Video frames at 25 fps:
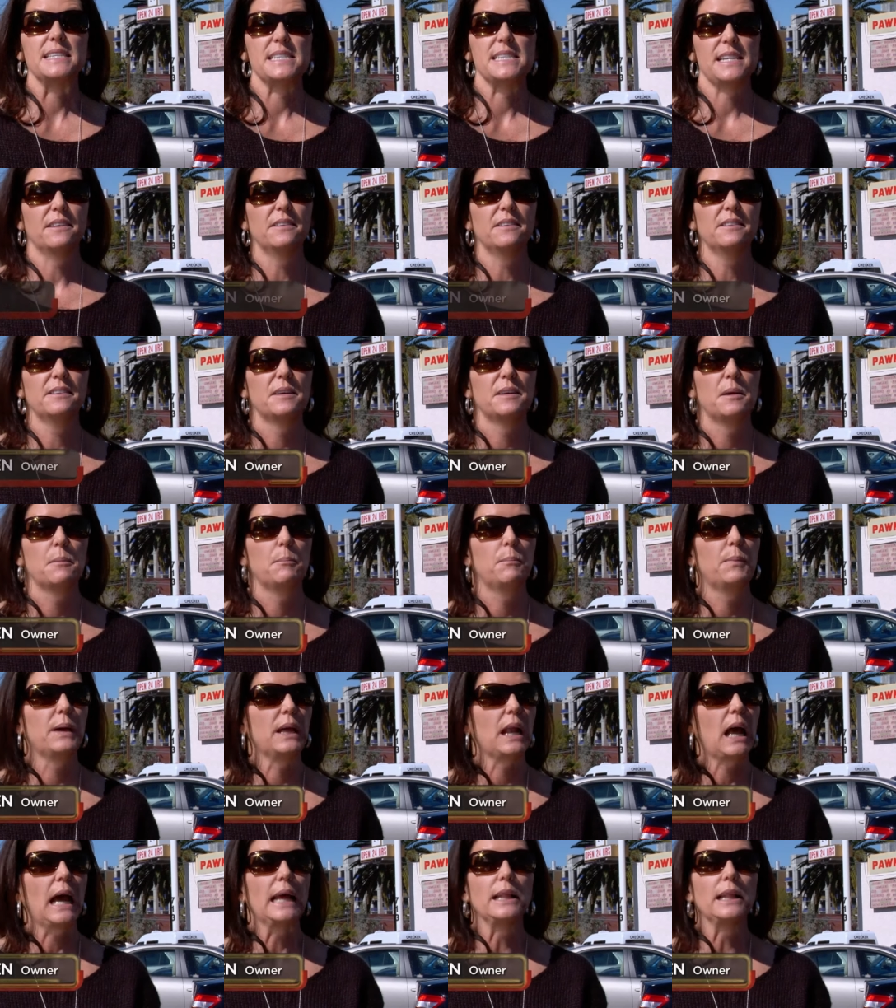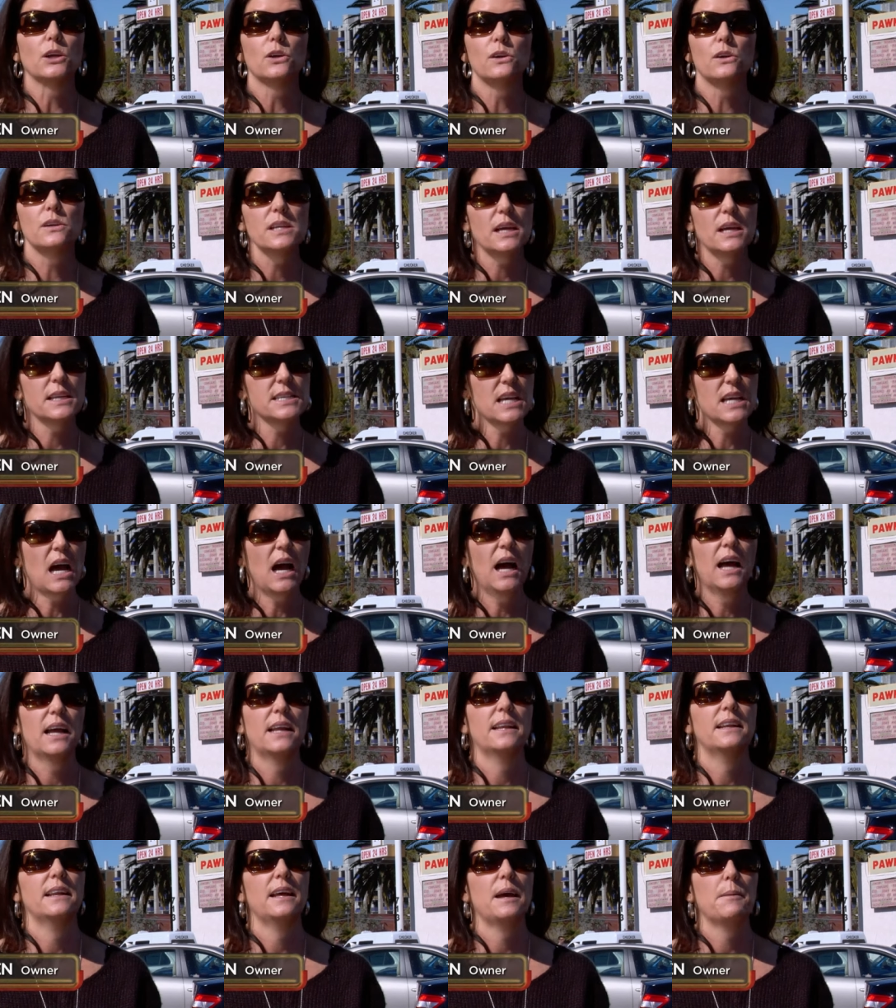a deal but I learned a
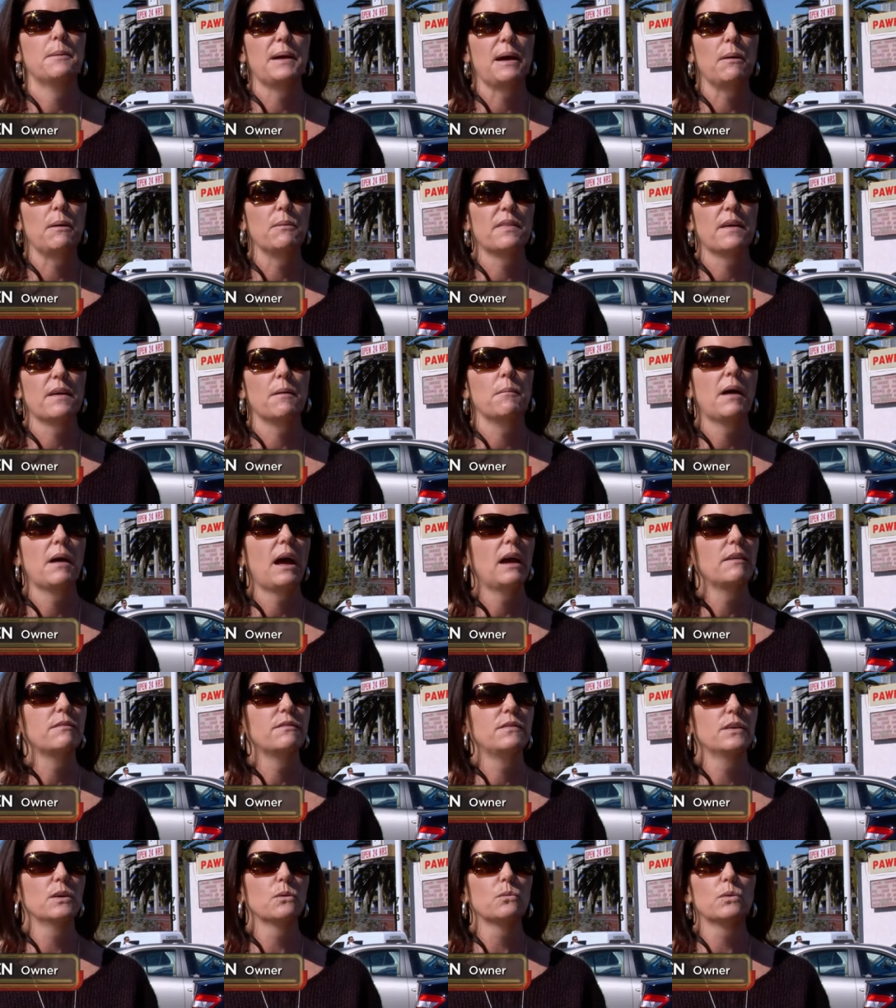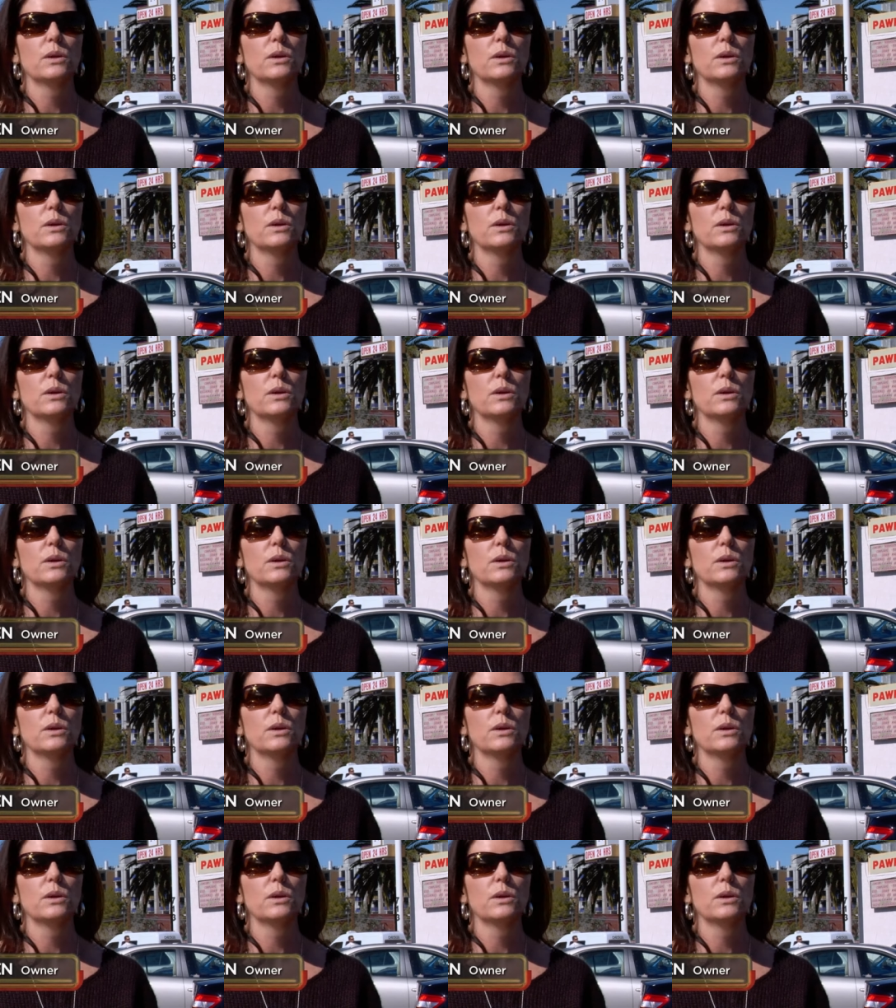ton about them. I feel